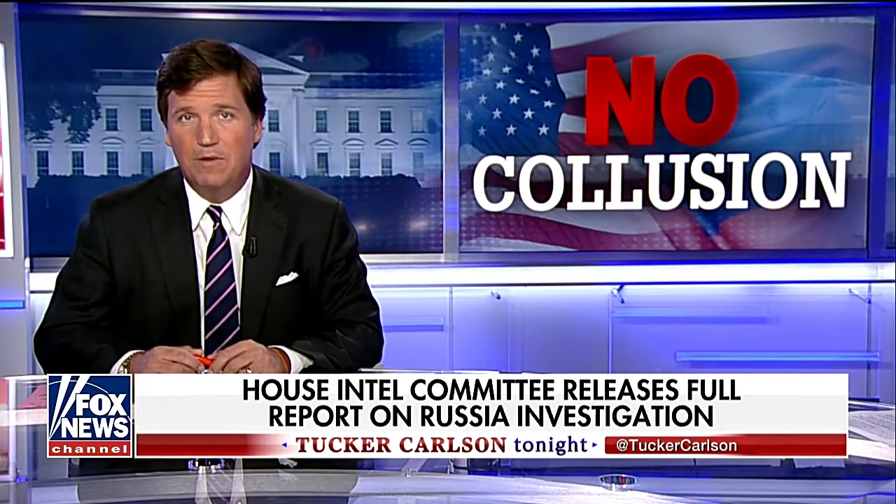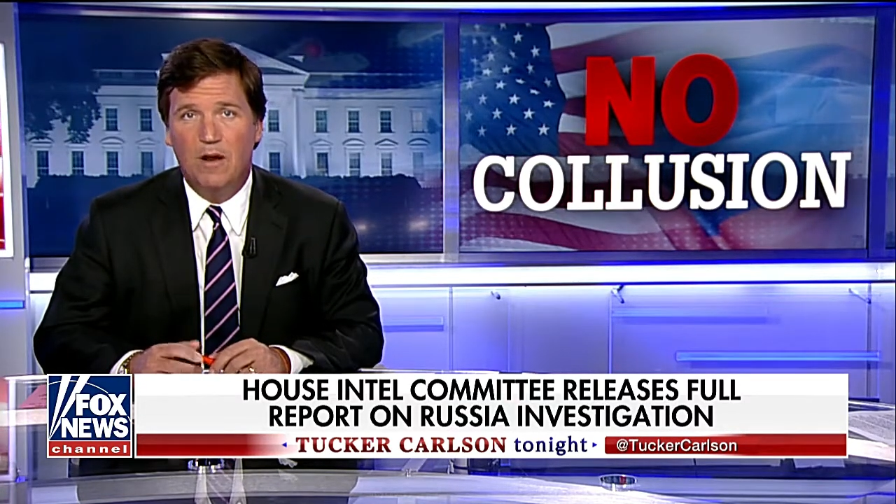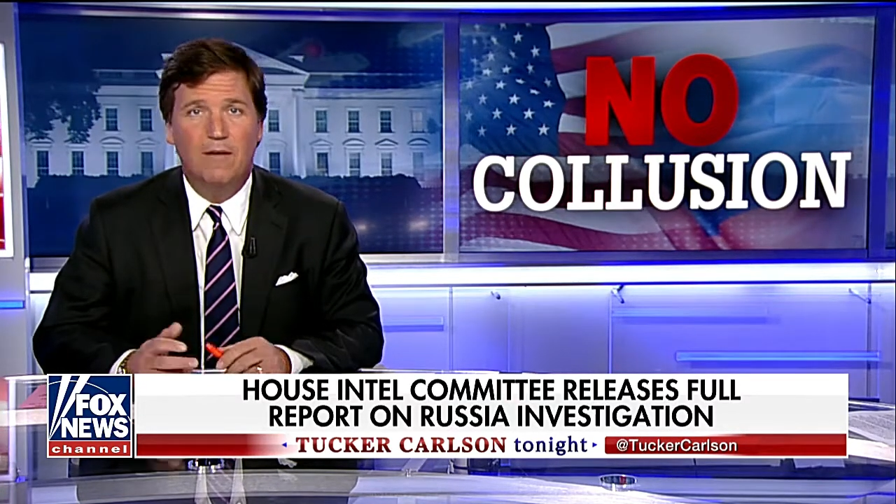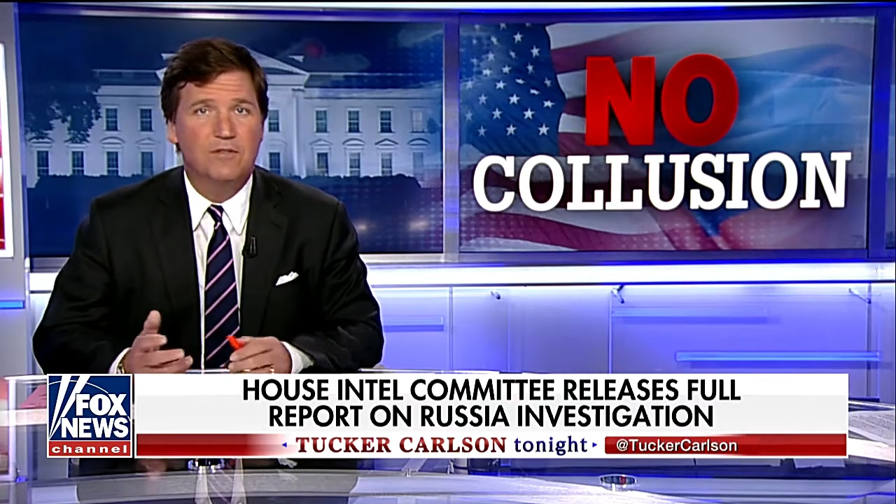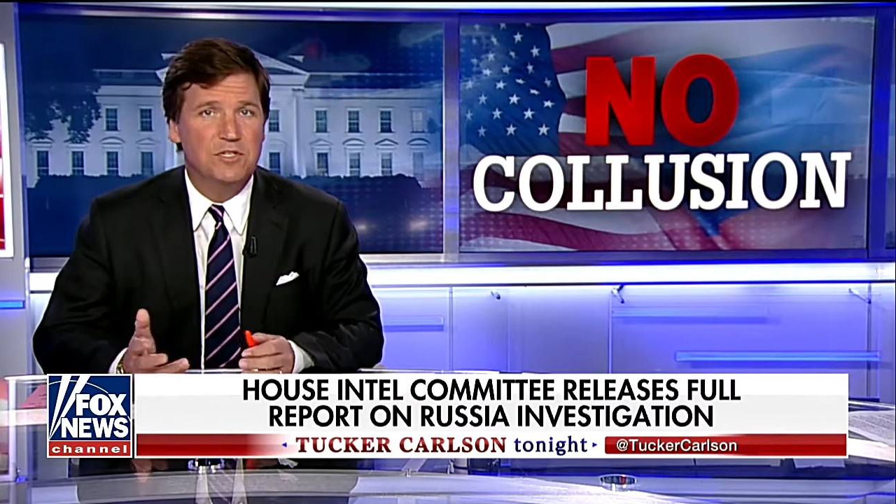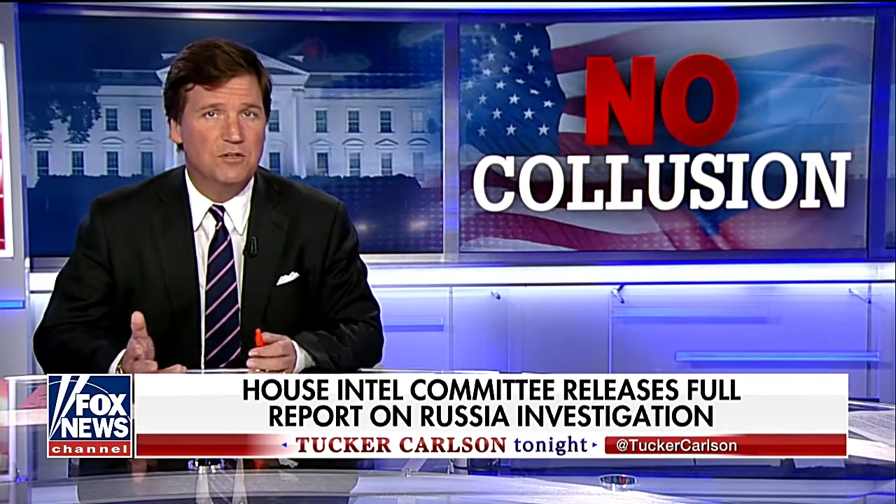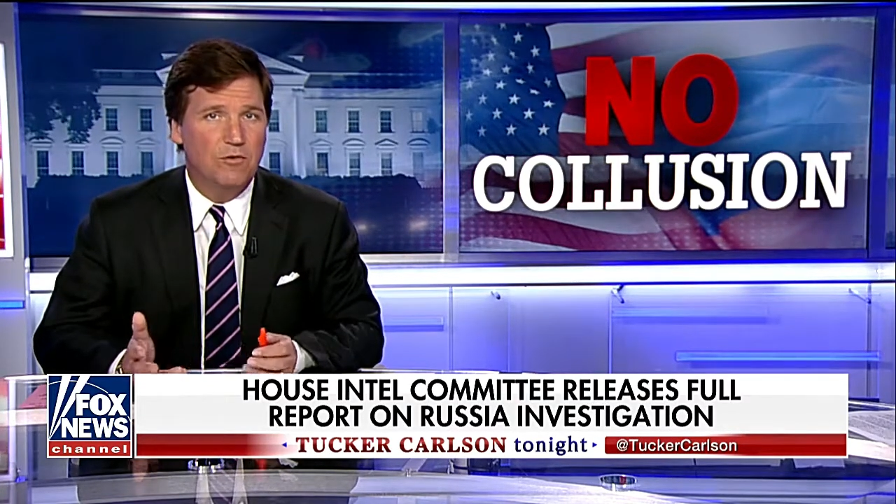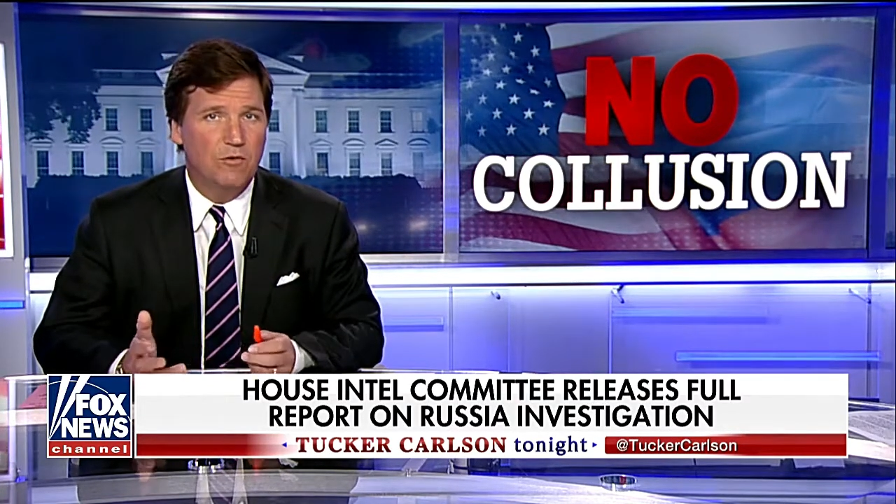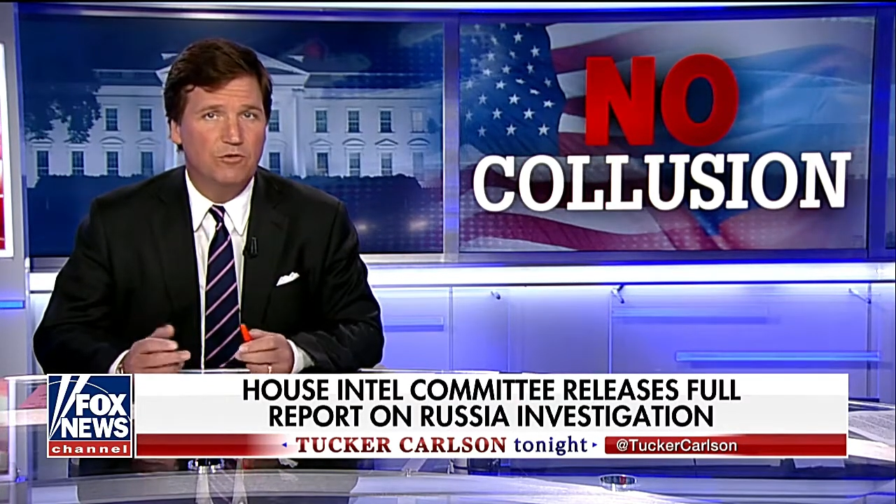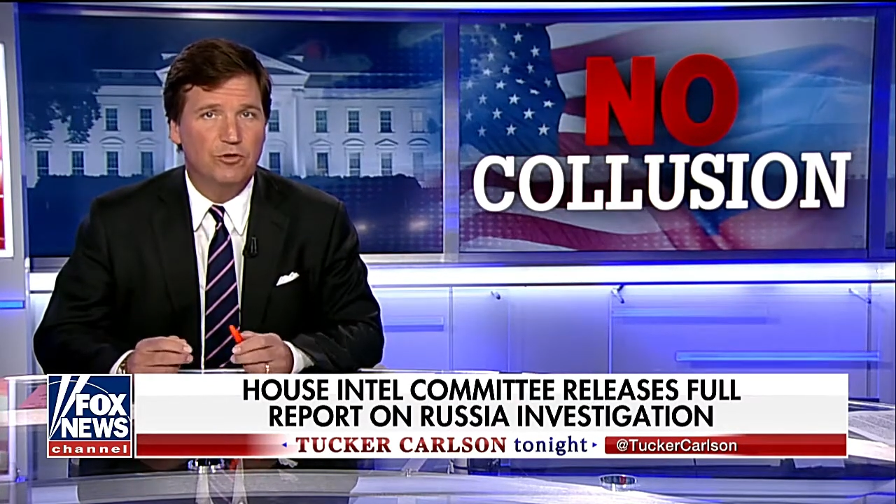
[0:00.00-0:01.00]
but obviously
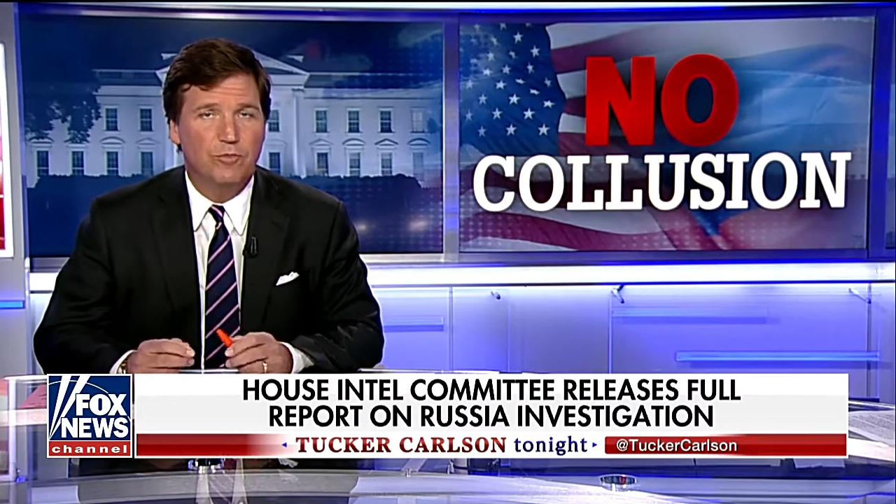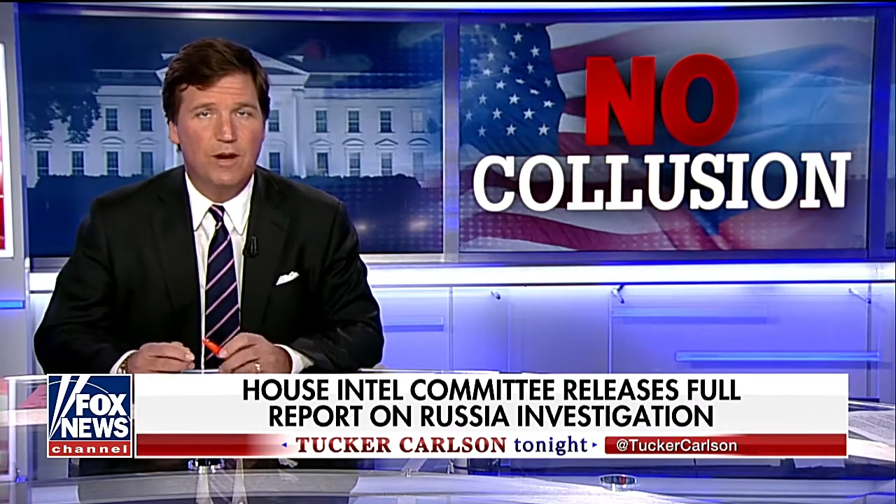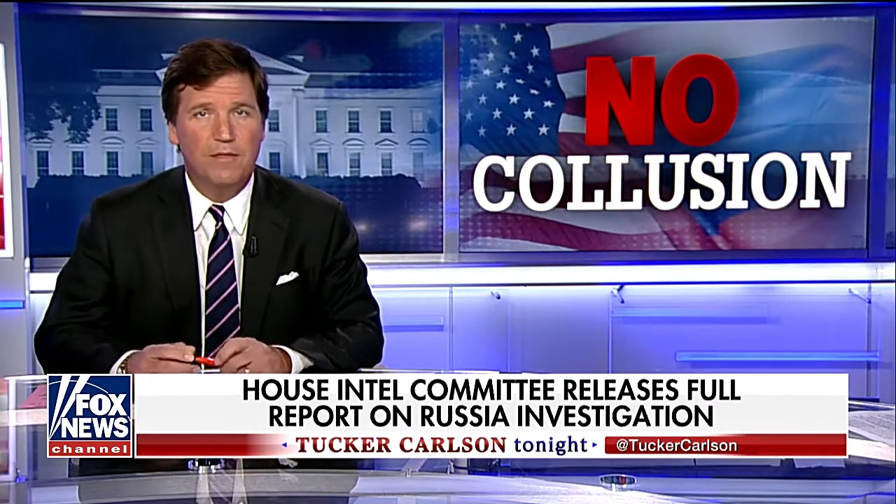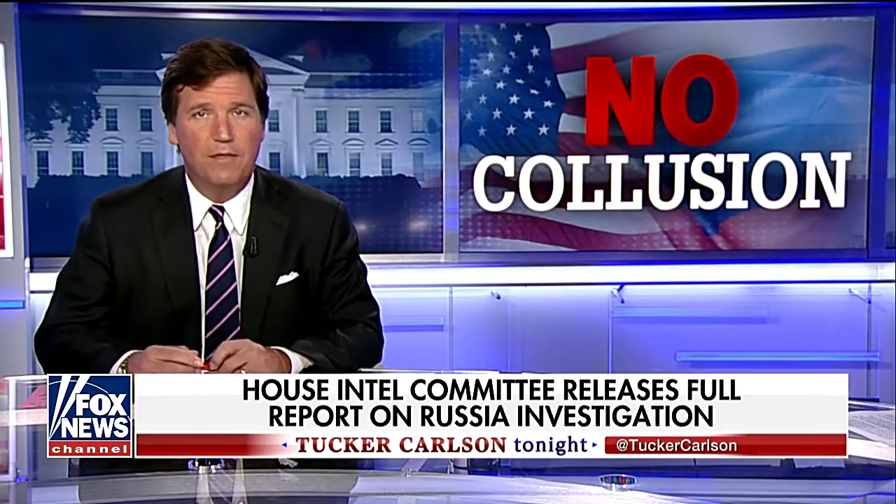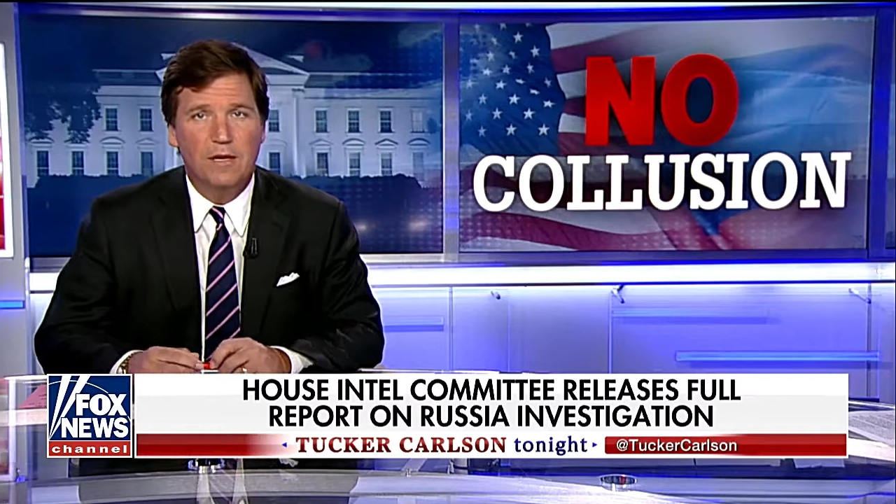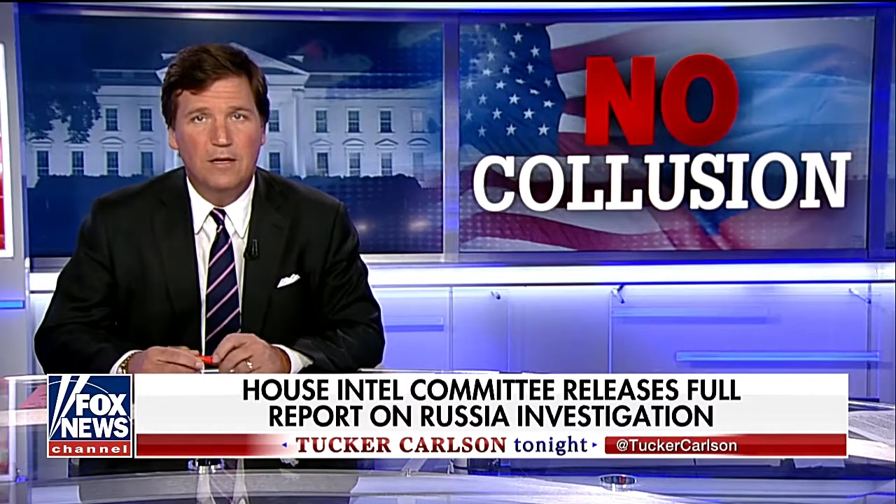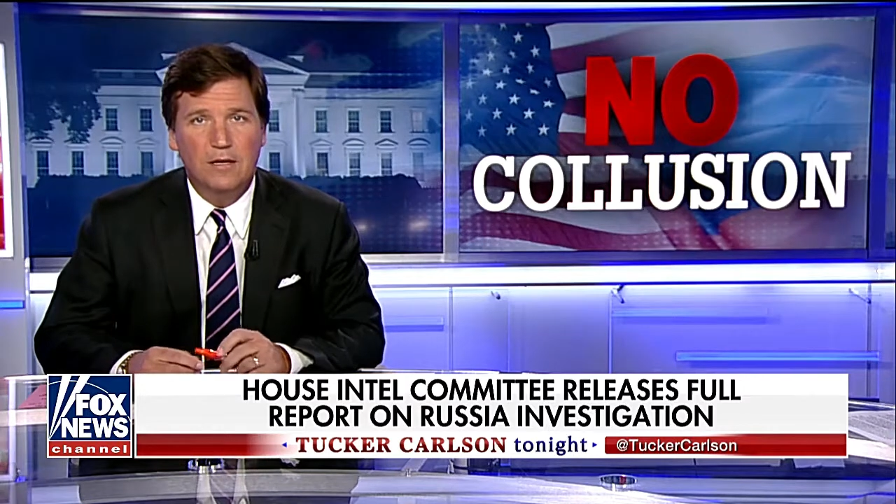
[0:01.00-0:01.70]
don't hold your breath.